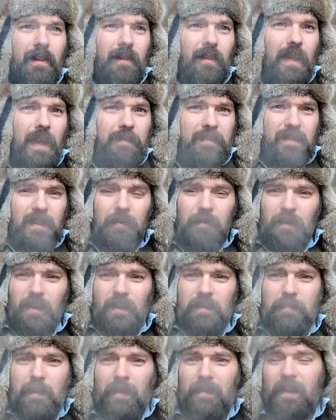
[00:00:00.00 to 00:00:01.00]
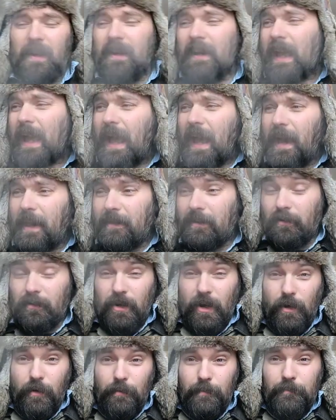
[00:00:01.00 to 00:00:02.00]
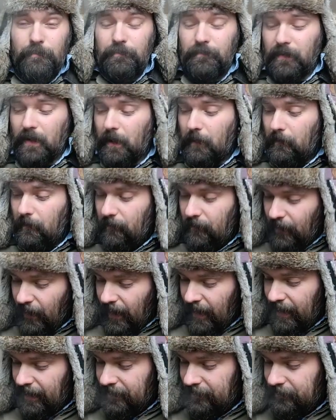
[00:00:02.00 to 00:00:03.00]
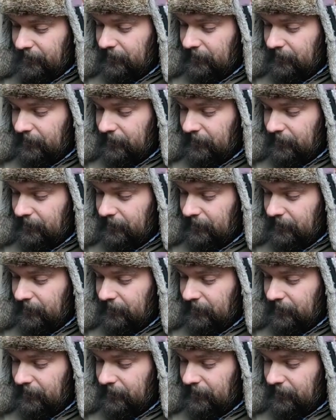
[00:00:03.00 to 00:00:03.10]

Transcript: have syphilis by then. I don't know. But